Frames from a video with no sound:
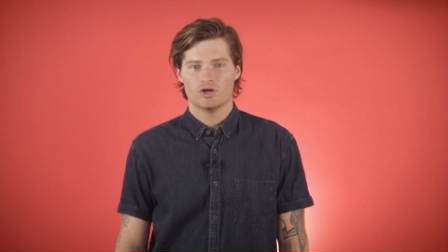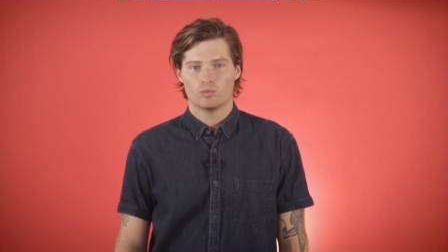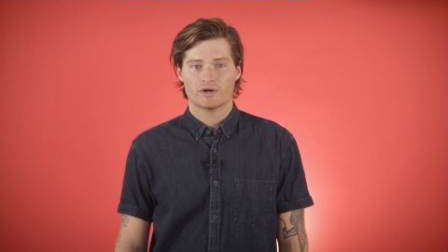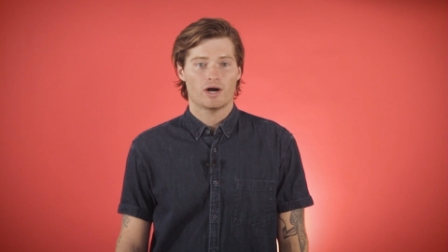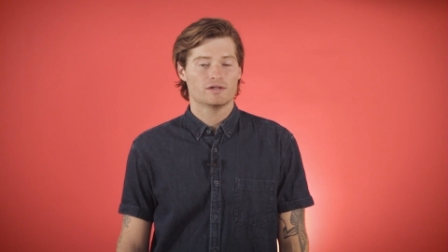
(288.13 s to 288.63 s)

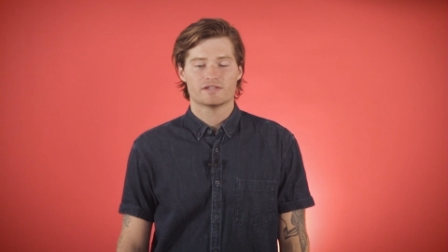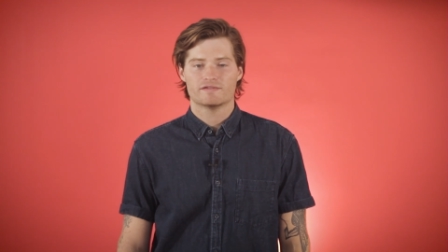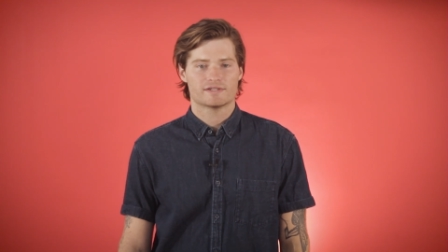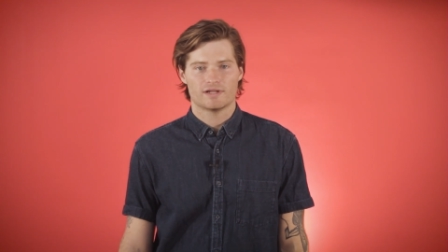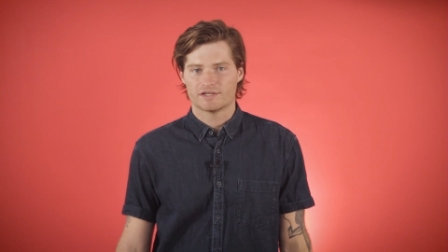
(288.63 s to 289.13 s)
Regardless of
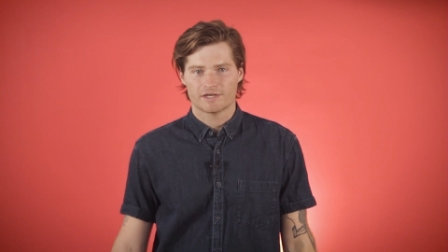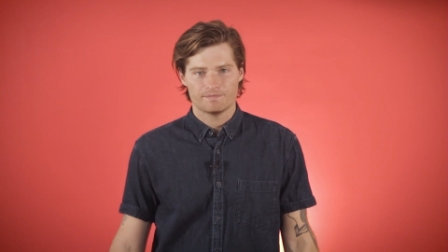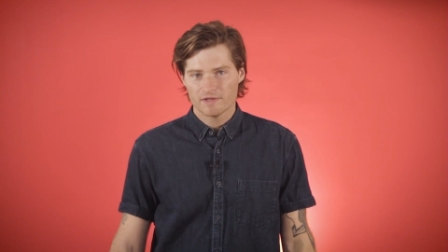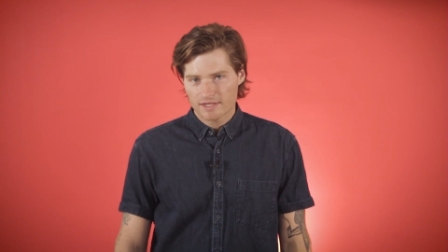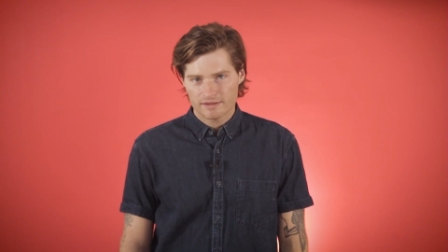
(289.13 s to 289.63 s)
this logic,
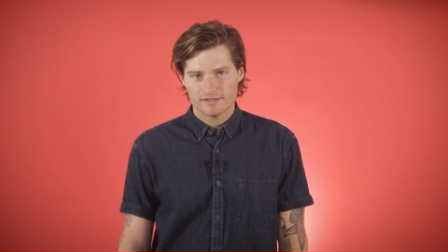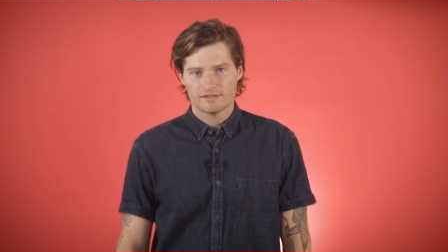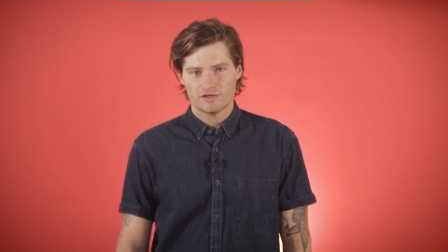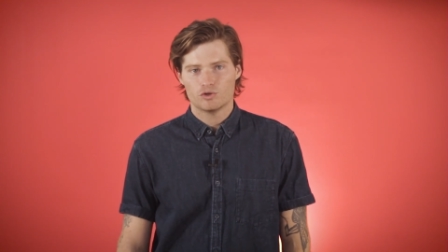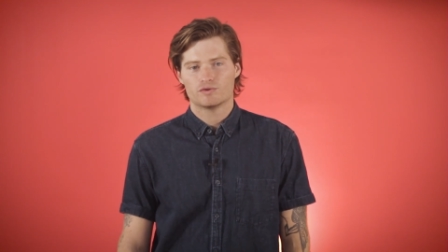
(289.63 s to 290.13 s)
this
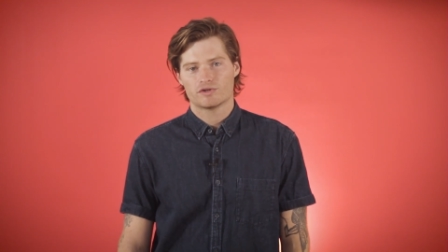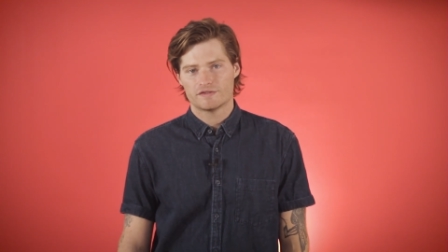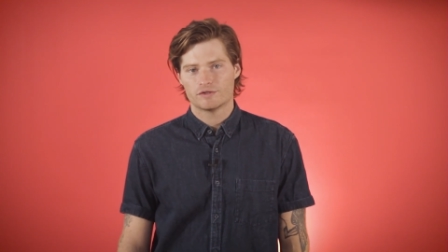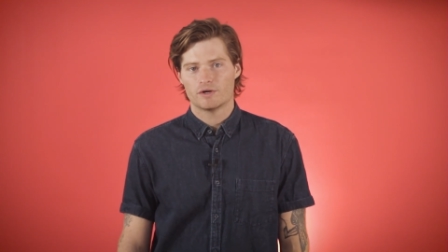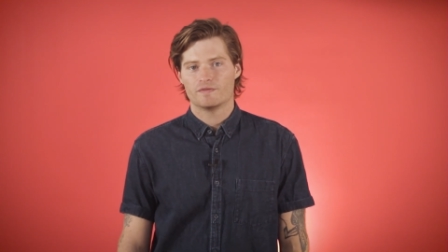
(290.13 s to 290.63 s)
is a user
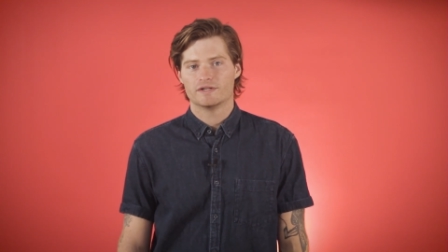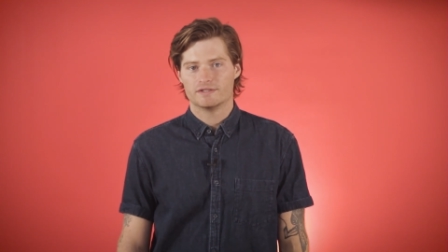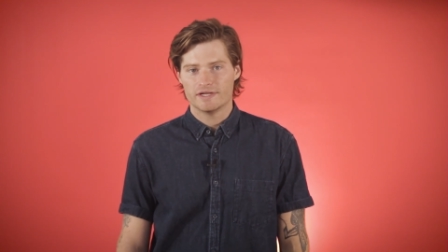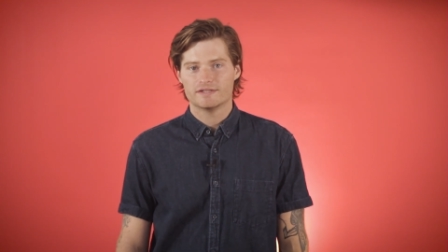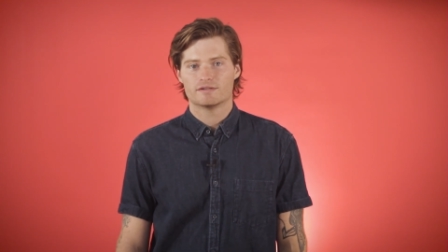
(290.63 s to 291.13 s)
concern that
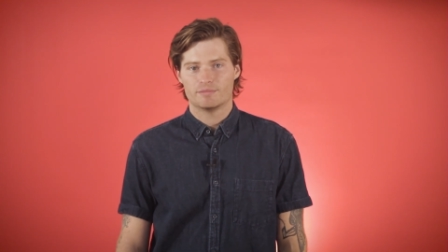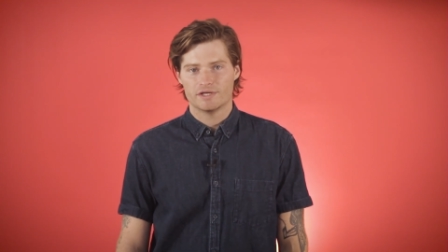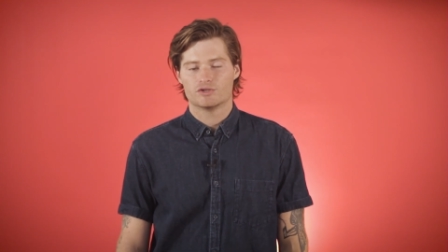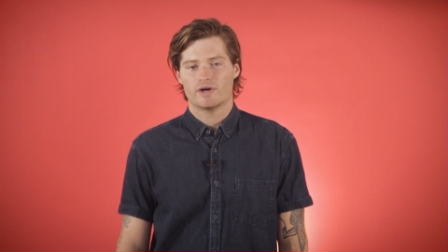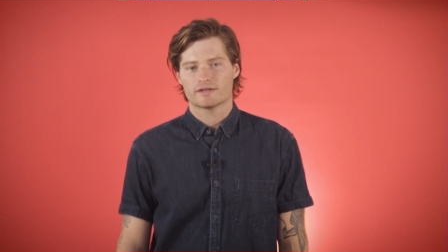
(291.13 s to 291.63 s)
needs to be
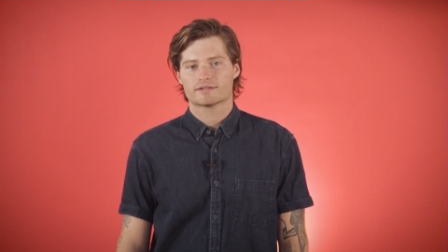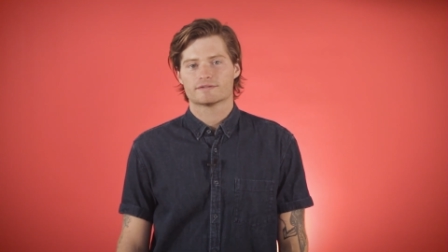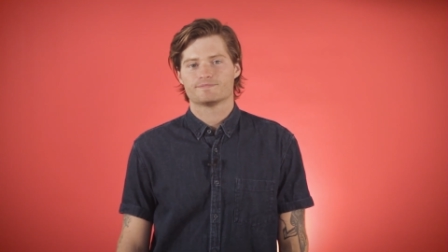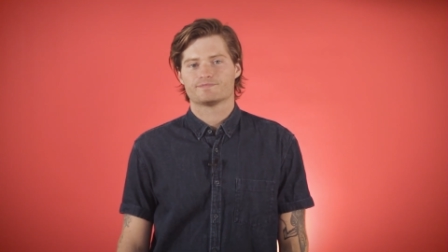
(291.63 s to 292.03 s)
addressed.